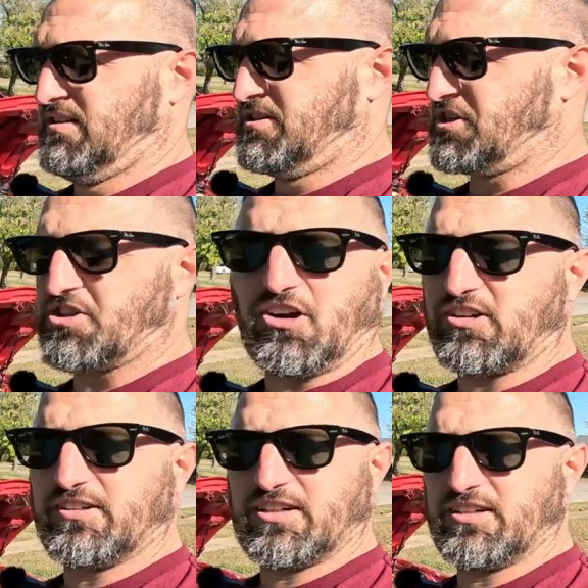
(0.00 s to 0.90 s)

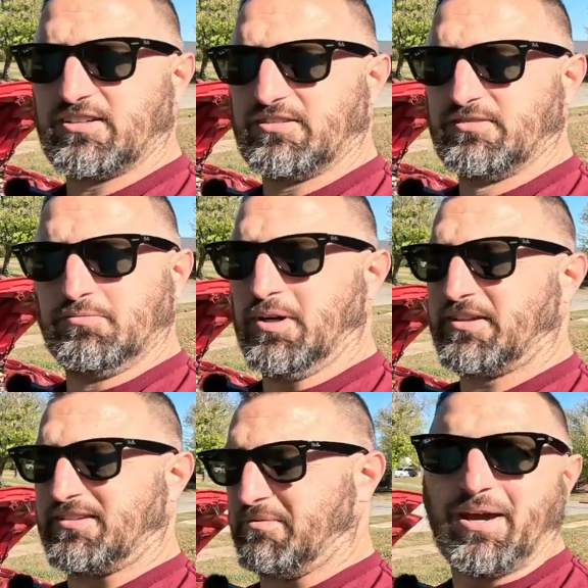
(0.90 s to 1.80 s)
start
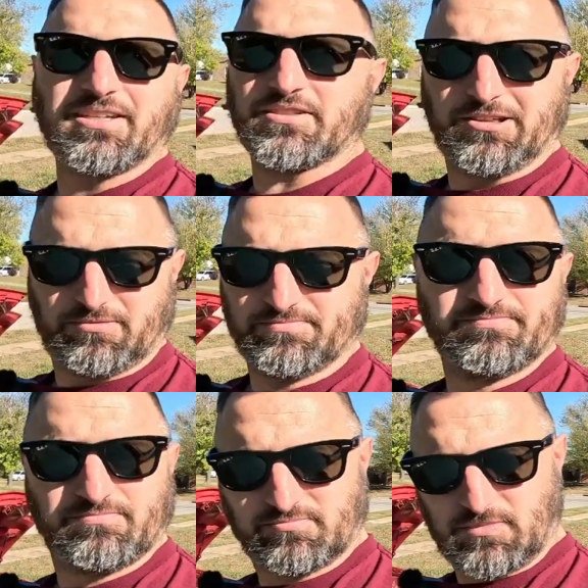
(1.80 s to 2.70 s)
with a bass tune.
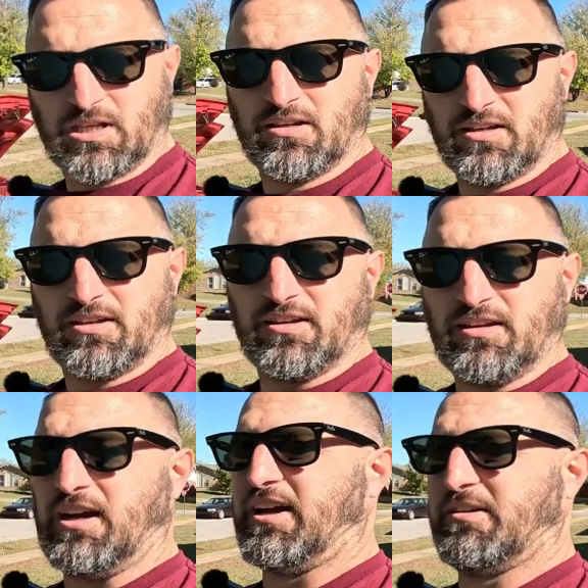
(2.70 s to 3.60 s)

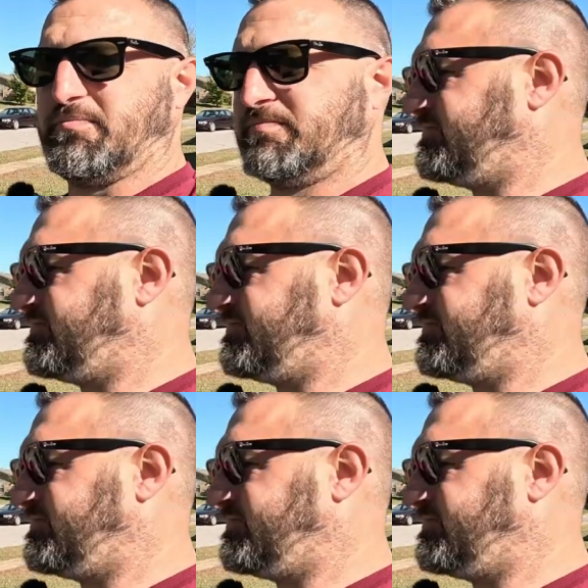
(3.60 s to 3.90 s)
I am